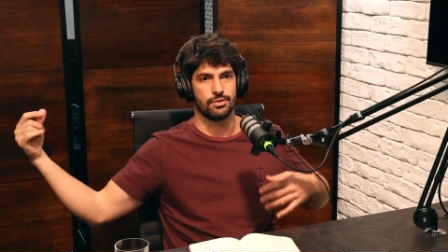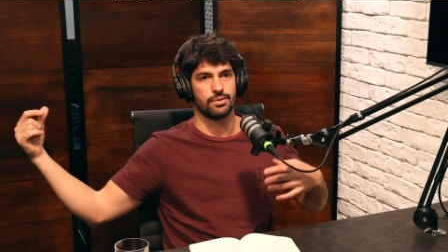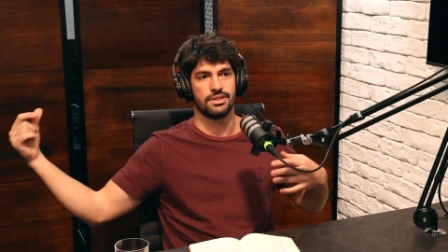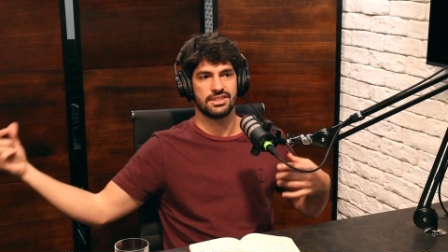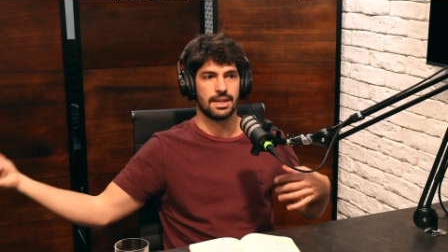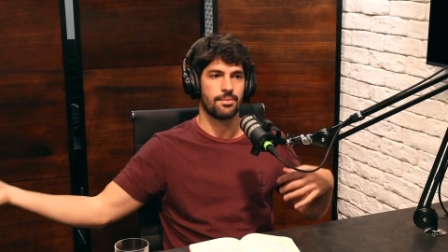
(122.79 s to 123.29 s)
do
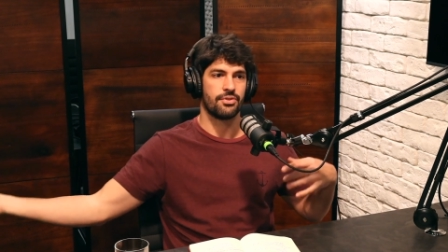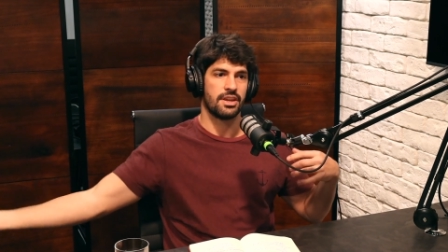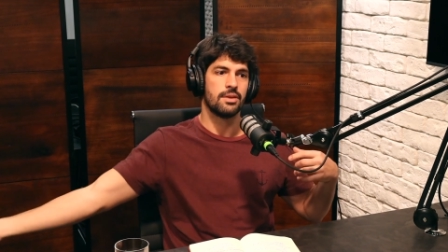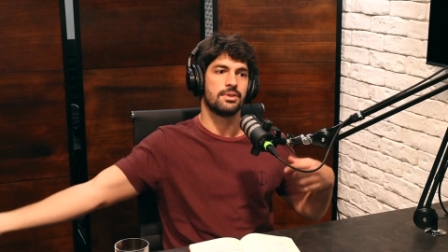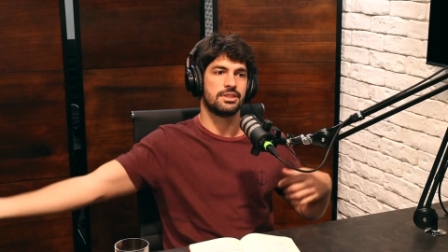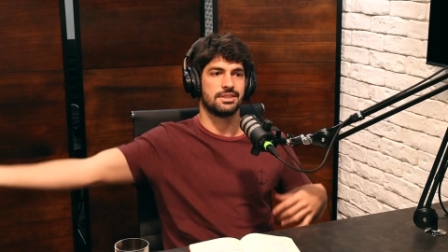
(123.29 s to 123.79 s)
the same
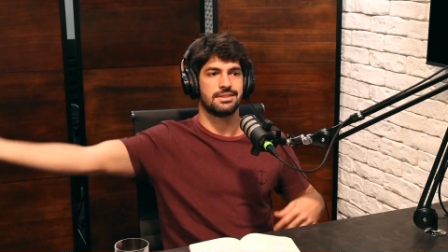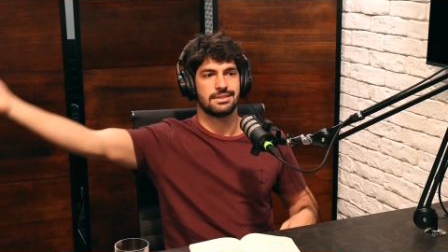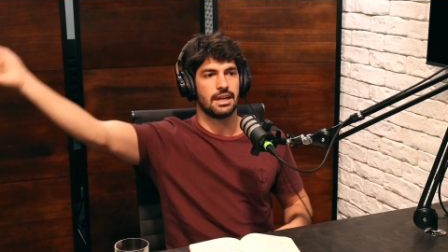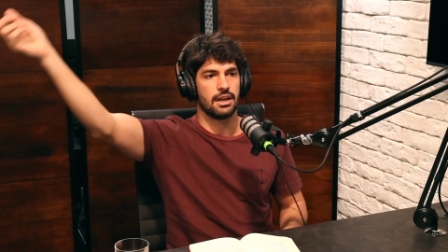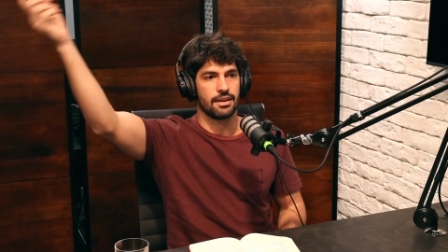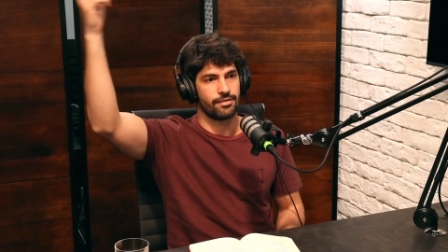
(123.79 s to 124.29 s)
thing, which is
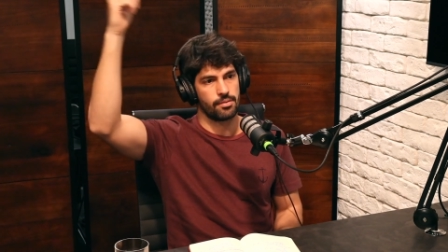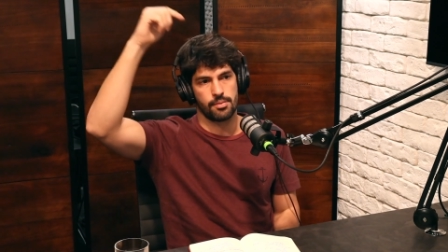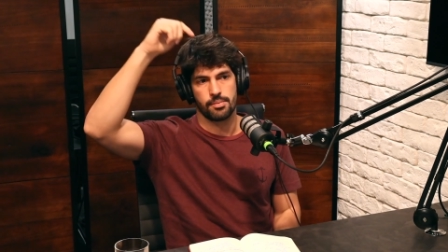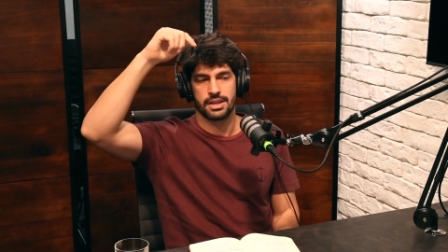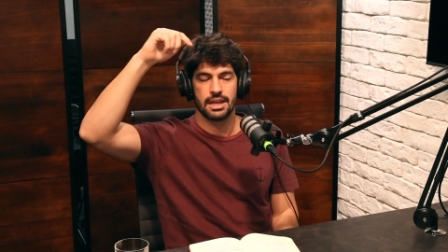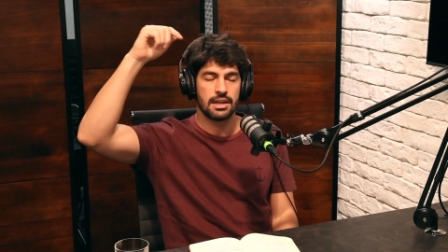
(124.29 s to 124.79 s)
starting from the
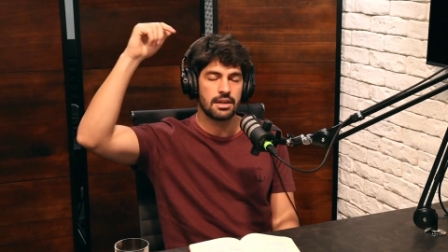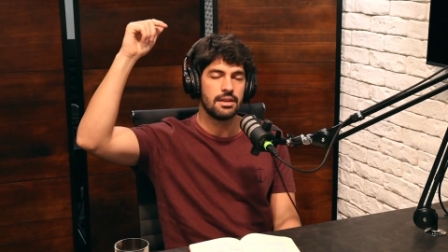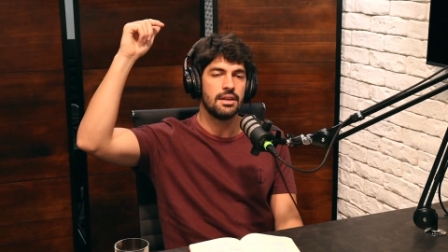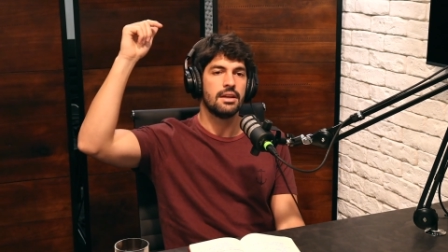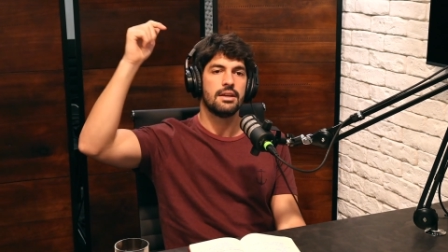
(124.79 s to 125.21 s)
beginning.